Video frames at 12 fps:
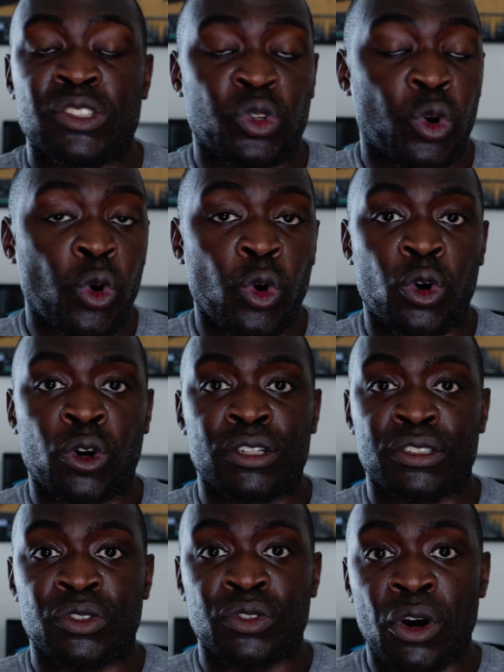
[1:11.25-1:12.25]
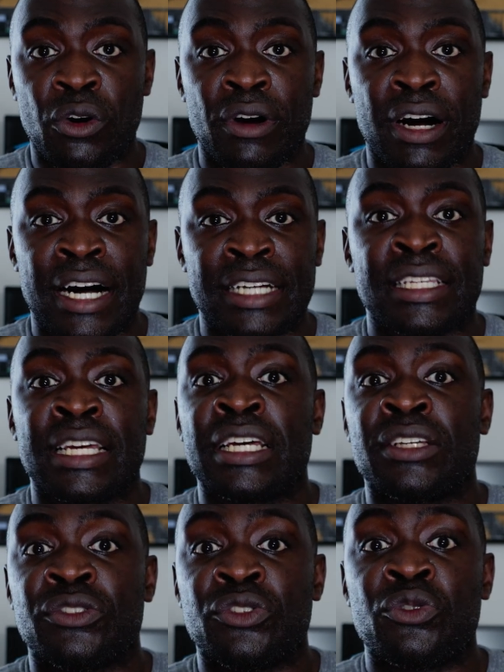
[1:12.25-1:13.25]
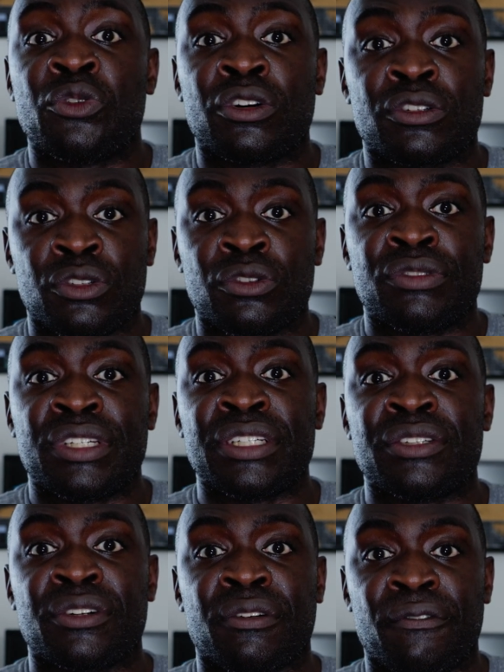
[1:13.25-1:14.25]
a tour to go on, you are using your